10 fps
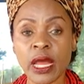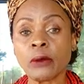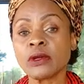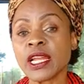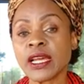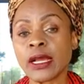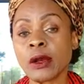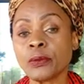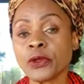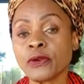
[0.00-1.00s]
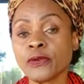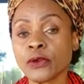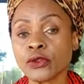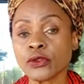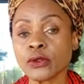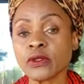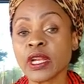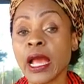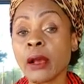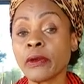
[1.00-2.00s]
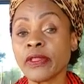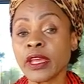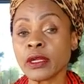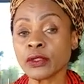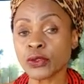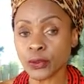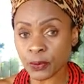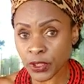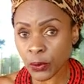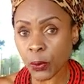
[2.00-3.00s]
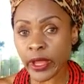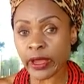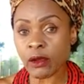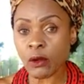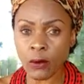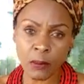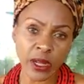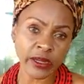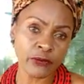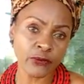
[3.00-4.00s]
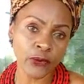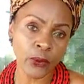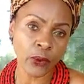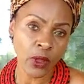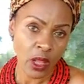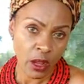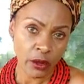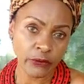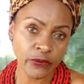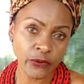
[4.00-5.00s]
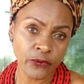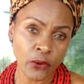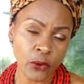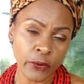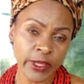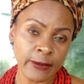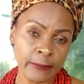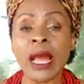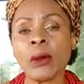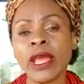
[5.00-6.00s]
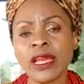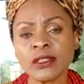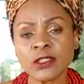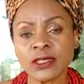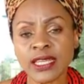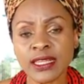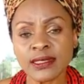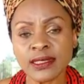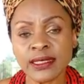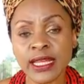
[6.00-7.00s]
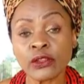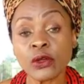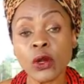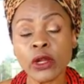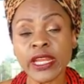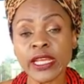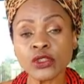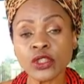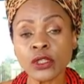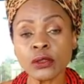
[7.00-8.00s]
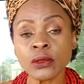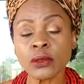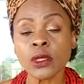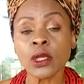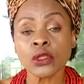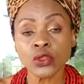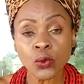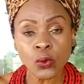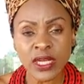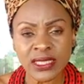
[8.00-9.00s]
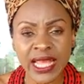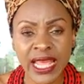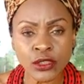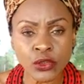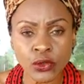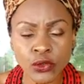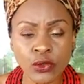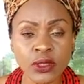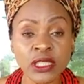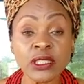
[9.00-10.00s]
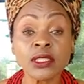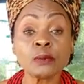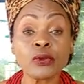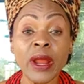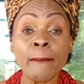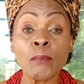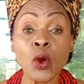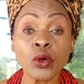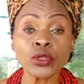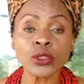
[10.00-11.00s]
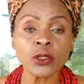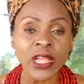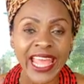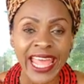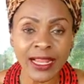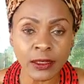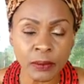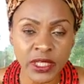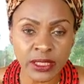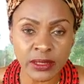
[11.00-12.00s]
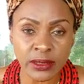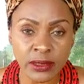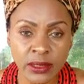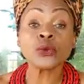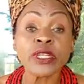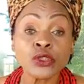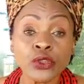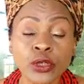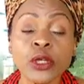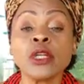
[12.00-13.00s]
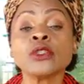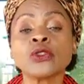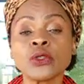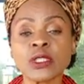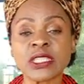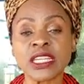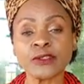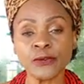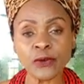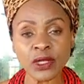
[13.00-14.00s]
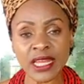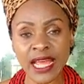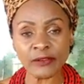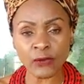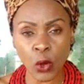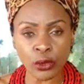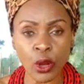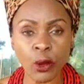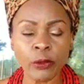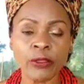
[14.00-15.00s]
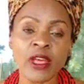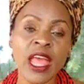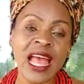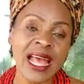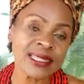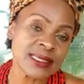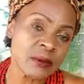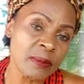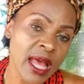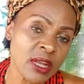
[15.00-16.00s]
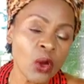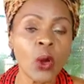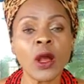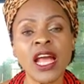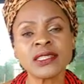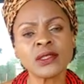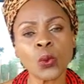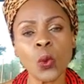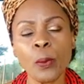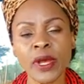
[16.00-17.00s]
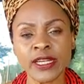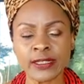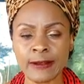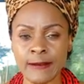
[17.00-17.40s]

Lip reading: I would like our beautiful children out there to be aware or mindful of the following. Our elders tells us that the connection to one's ancestors is a primordial element to ensure a successful life on earth as a man or as a woman.